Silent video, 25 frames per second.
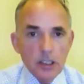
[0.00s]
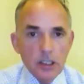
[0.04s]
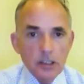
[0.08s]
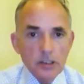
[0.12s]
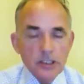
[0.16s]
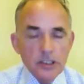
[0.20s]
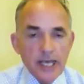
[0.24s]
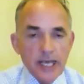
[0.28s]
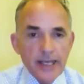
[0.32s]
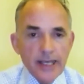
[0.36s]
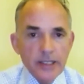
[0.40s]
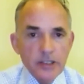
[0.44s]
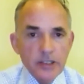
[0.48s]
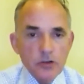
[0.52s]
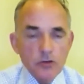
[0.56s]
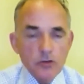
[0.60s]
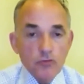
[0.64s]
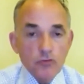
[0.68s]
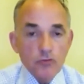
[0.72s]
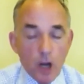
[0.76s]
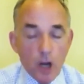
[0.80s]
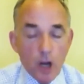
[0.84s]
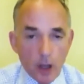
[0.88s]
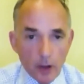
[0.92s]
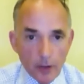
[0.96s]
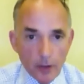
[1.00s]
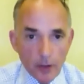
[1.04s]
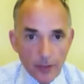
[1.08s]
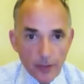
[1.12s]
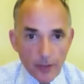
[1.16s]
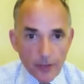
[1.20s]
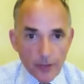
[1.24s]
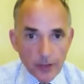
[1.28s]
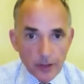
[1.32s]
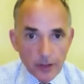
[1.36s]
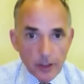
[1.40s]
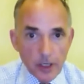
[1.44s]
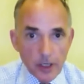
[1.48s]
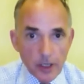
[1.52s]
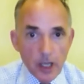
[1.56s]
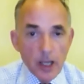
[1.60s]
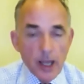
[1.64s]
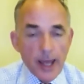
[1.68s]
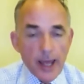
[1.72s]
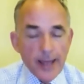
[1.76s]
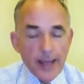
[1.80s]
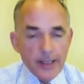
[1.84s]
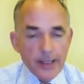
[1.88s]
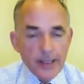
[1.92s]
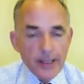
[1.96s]
date rather than
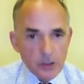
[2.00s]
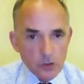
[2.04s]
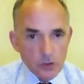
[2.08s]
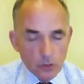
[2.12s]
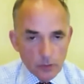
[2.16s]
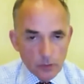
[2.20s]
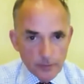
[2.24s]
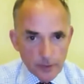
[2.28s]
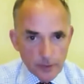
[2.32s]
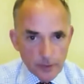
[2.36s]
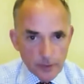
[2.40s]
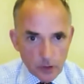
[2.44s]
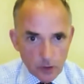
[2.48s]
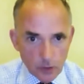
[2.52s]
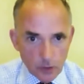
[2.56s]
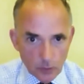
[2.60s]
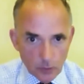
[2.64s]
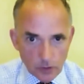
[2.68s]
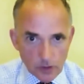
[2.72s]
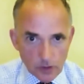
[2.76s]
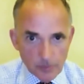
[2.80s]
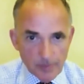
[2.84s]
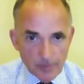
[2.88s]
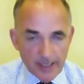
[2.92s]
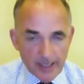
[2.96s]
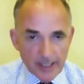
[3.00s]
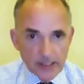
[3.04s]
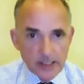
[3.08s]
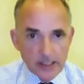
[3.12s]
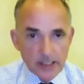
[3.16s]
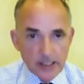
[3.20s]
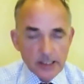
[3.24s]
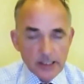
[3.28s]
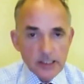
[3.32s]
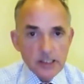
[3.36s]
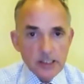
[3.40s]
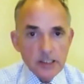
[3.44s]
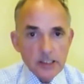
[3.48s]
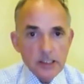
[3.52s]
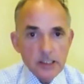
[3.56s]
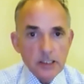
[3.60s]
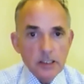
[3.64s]
any sort of accruals basis